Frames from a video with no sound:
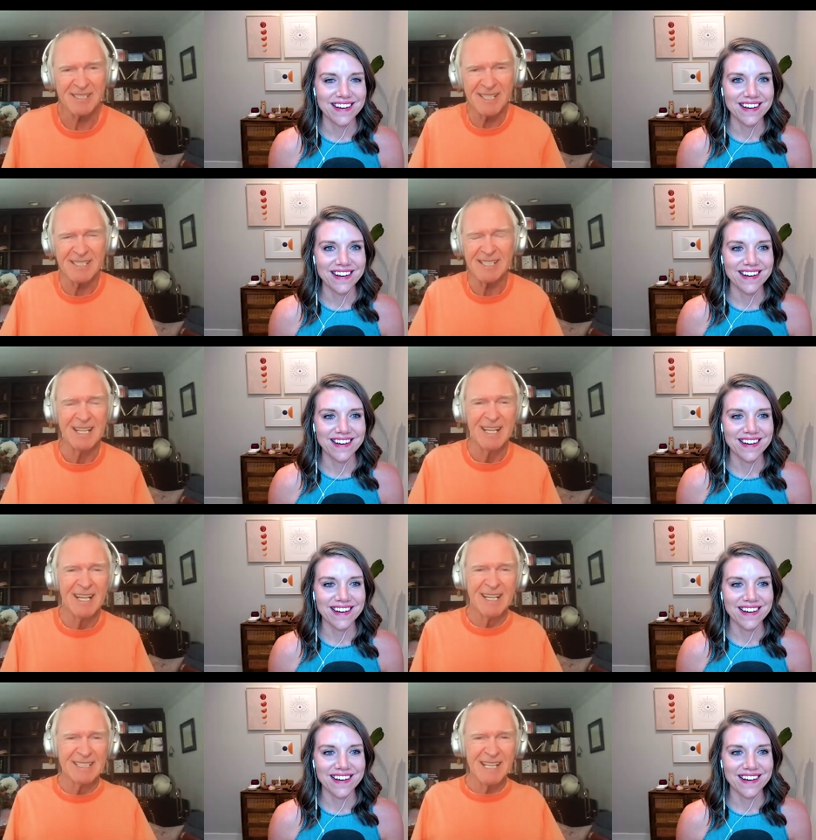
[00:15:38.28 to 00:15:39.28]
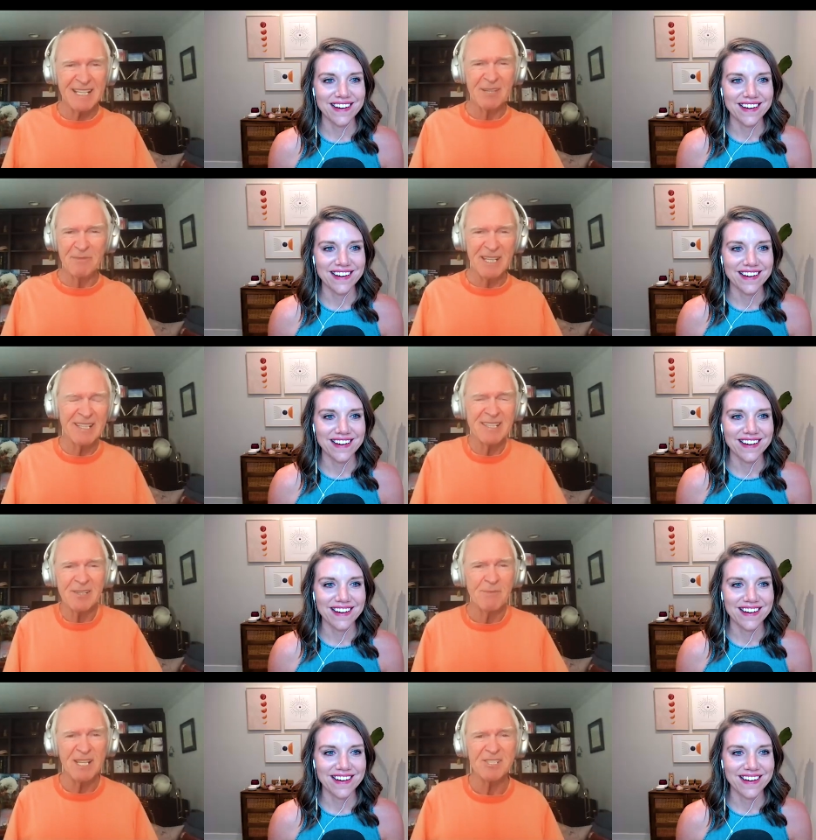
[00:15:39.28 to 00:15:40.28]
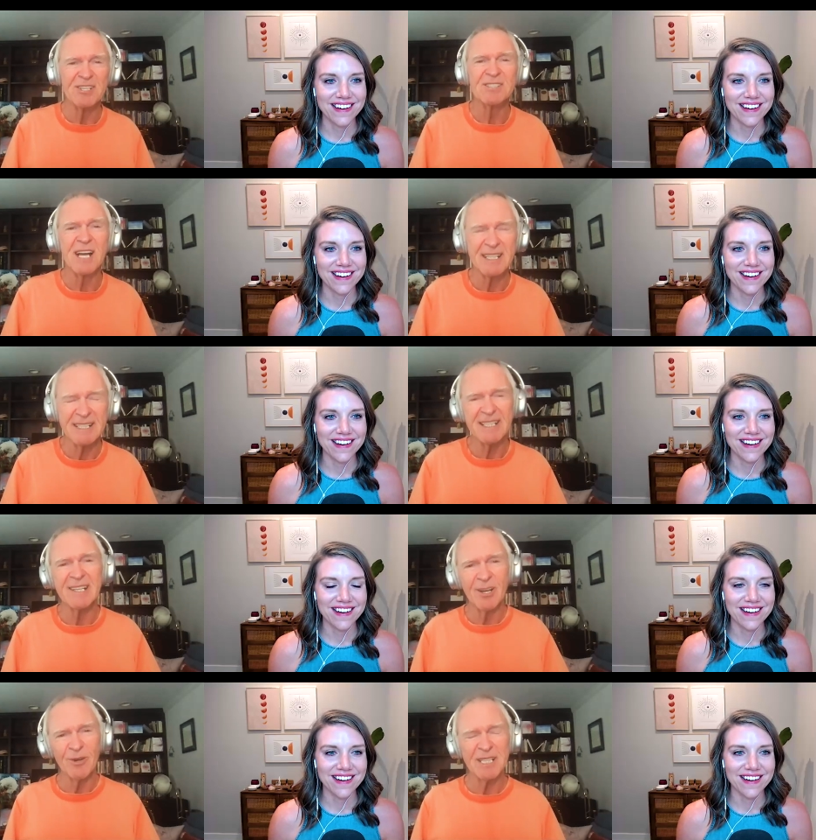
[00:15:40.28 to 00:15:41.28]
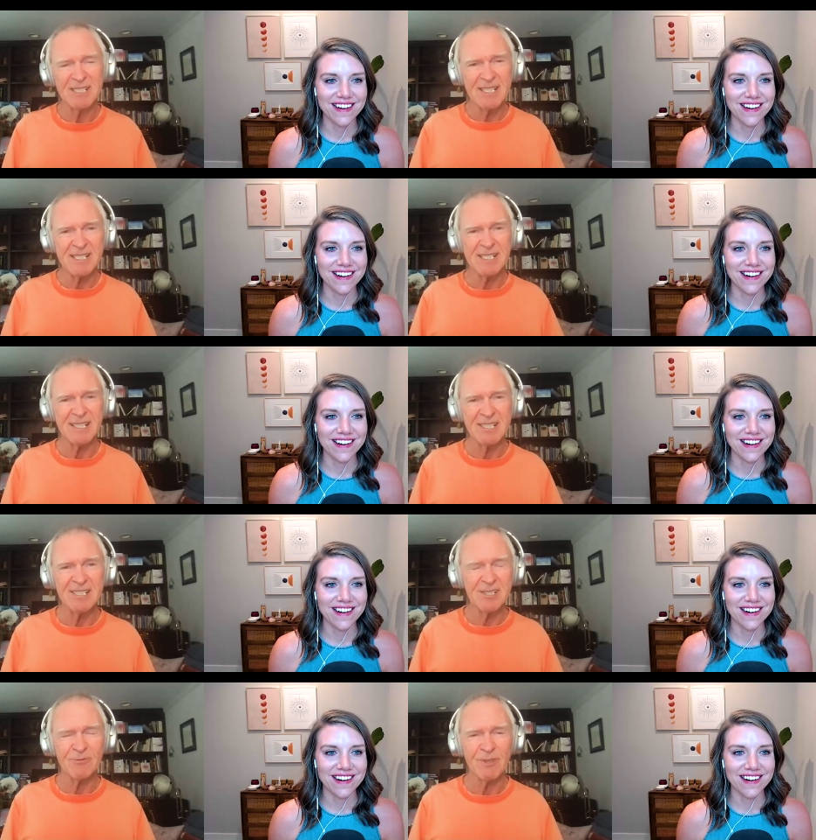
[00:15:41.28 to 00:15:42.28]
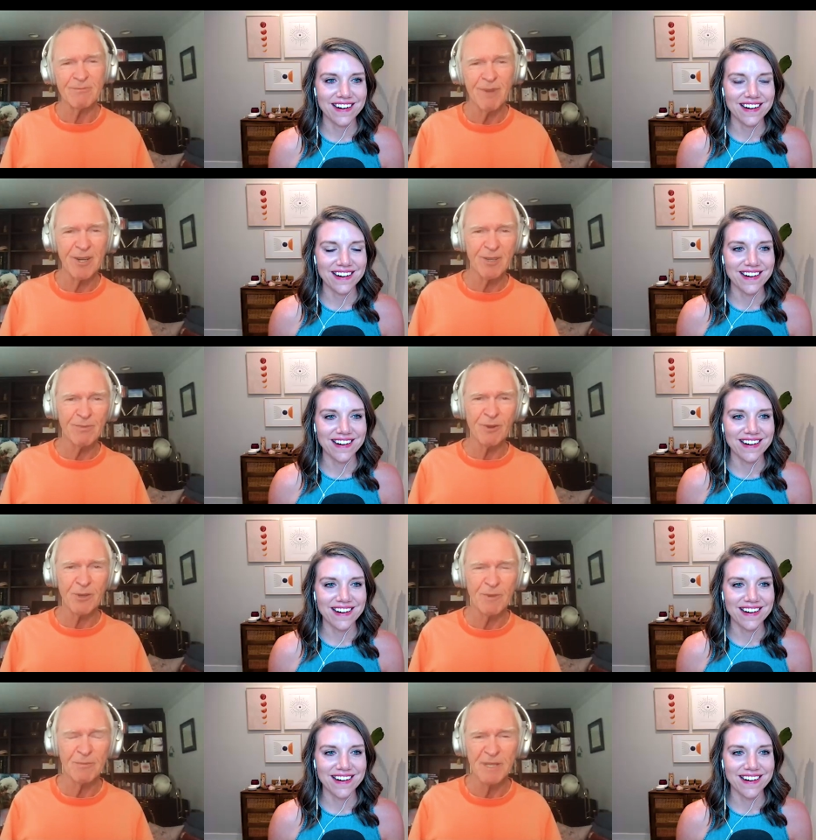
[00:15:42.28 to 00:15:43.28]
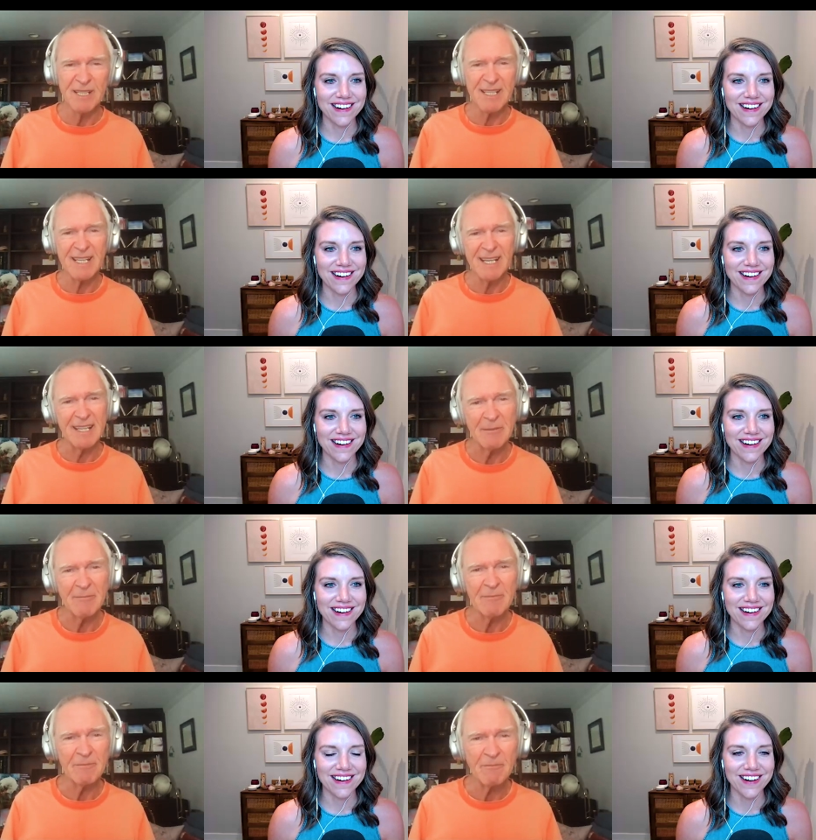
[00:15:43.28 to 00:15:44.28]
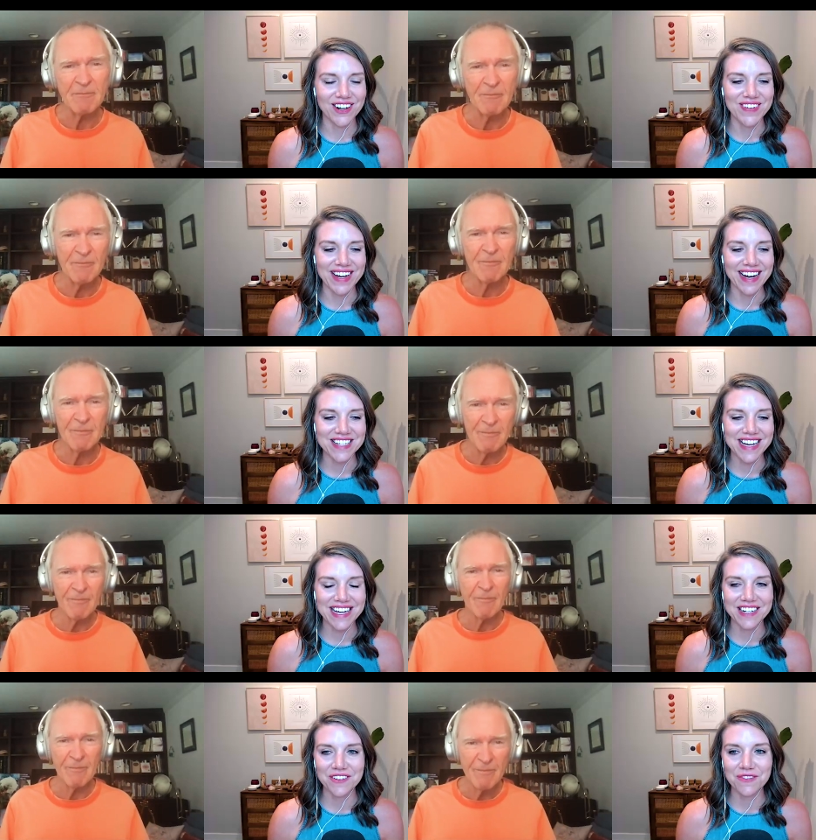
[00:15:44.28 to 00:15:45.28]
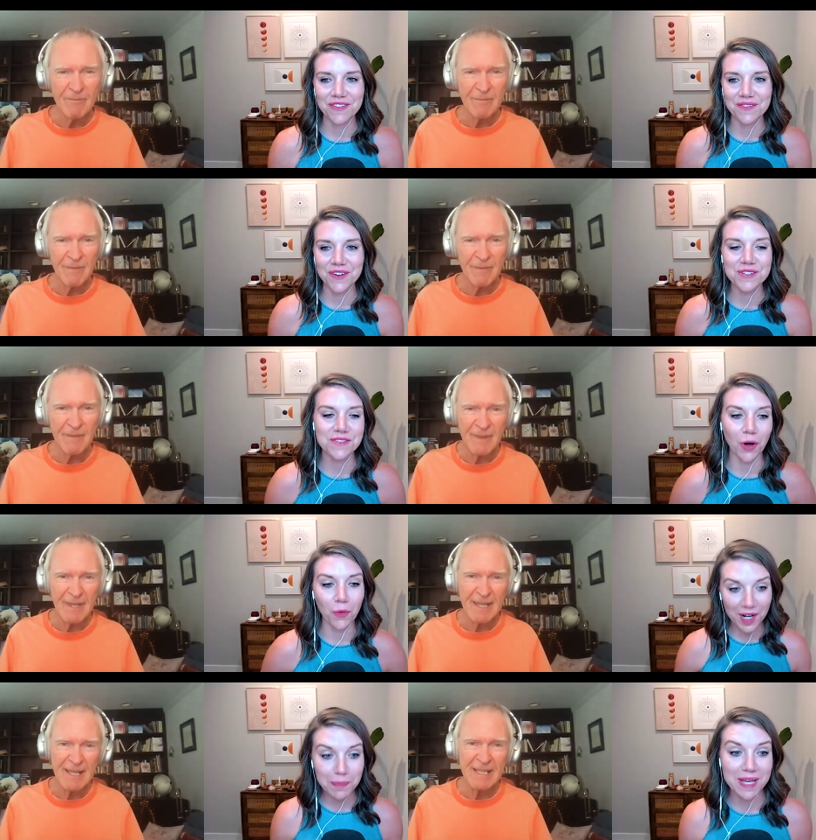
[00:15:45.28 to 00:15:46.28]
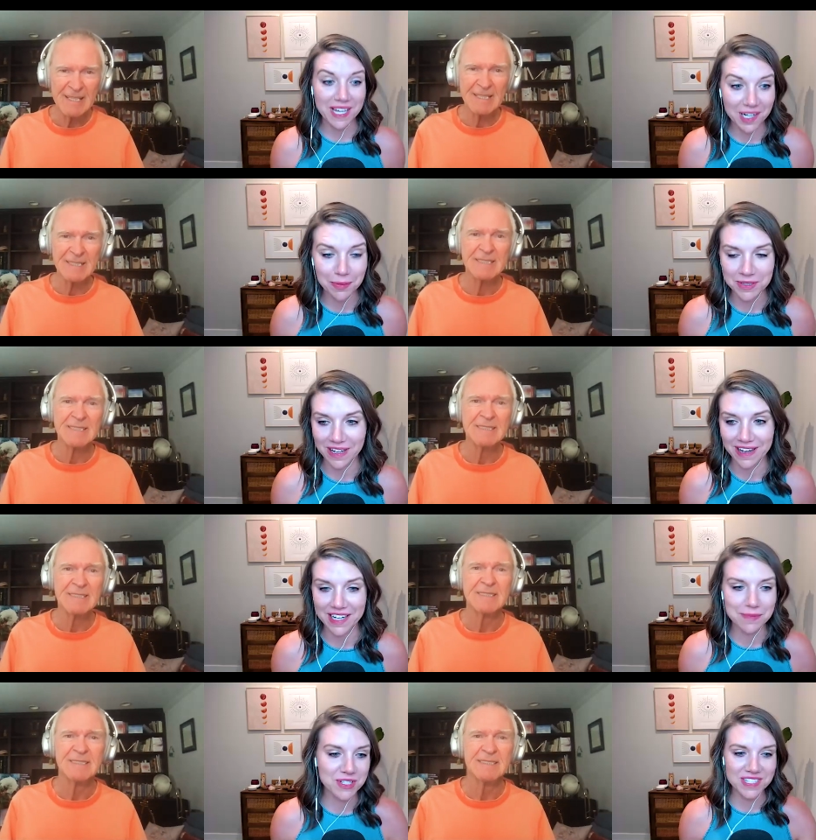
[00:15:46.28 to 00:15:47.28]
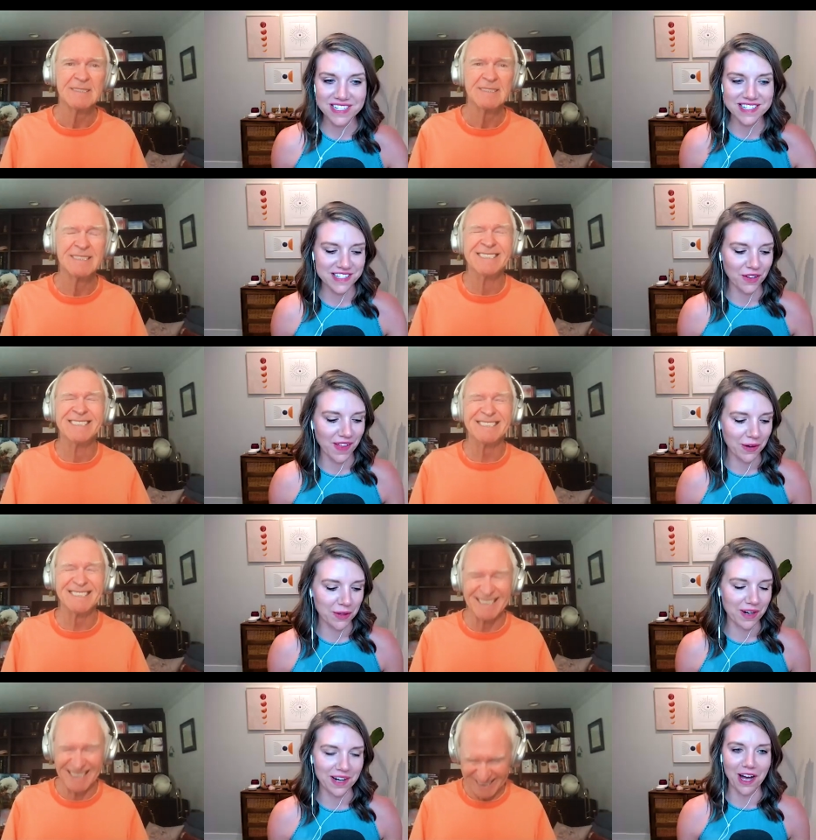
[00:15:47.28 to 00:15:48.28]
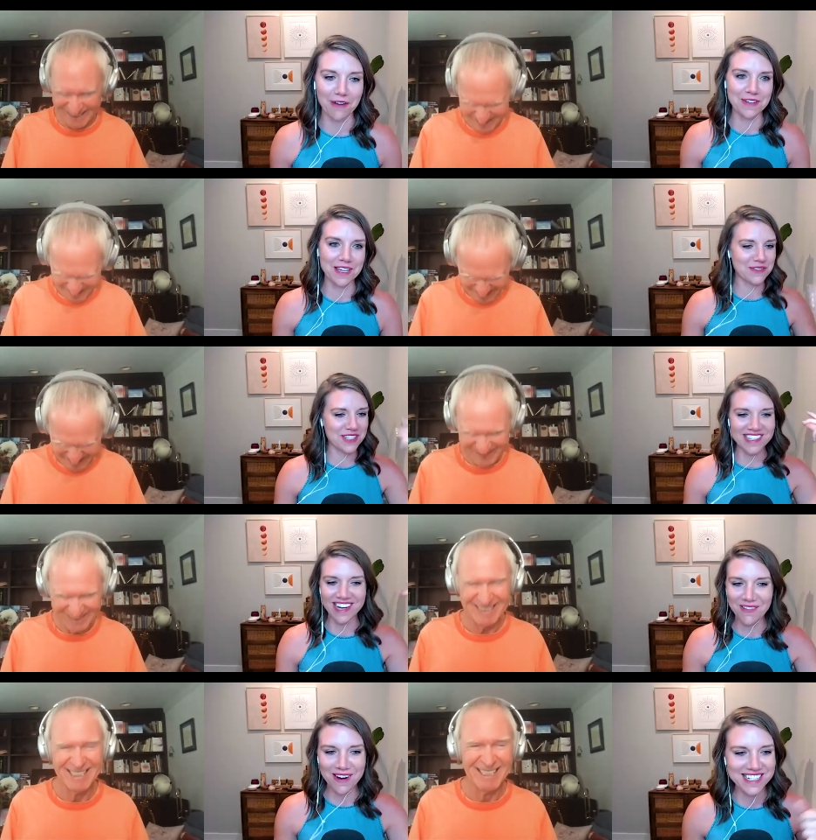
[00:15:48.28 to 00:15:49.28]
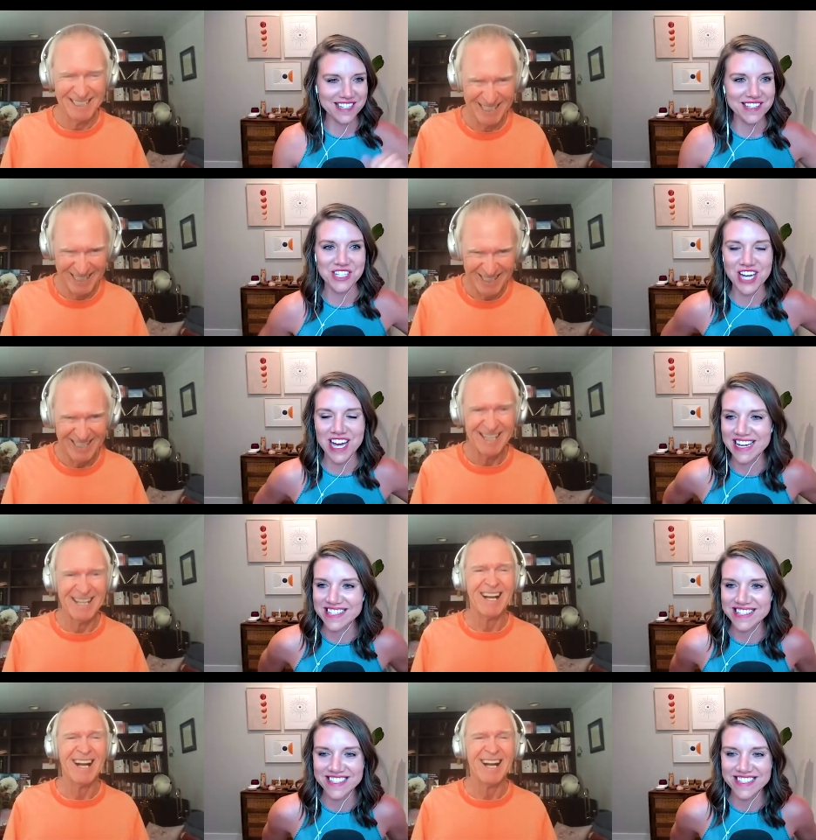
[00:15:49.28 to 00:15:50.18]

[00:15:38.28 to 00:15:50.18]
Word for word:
Speaker 1: that's taken me into dimensions I didn't know existed. She's a remarkable human being, Katie.
Speaker 2: Oh my gosh. And first of all, what a pickup line. I'm just going to steal that one right off of you. Just come right to the chase.